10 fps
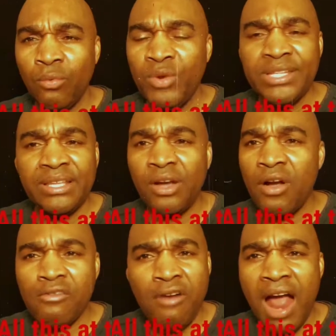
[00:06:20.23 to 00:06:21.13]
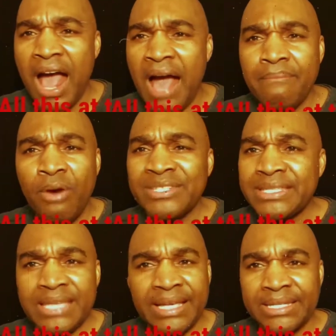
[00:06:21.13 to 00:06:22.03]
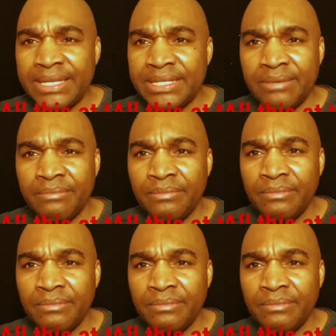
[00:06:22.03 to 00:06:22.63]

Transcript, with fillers: we cry about sexism